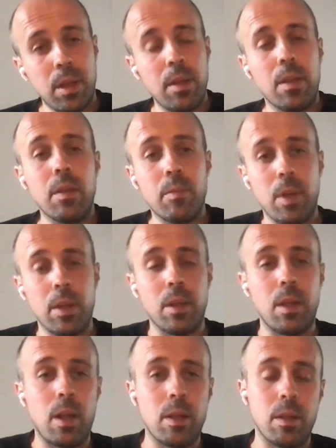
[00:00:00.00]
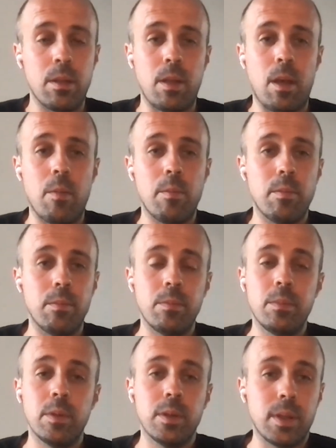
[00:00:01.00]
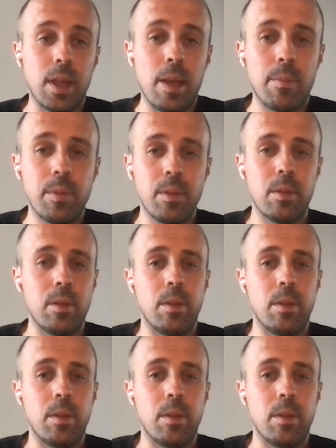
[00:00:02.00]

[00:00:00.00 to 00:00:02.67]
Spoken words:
cases metadata, some steps,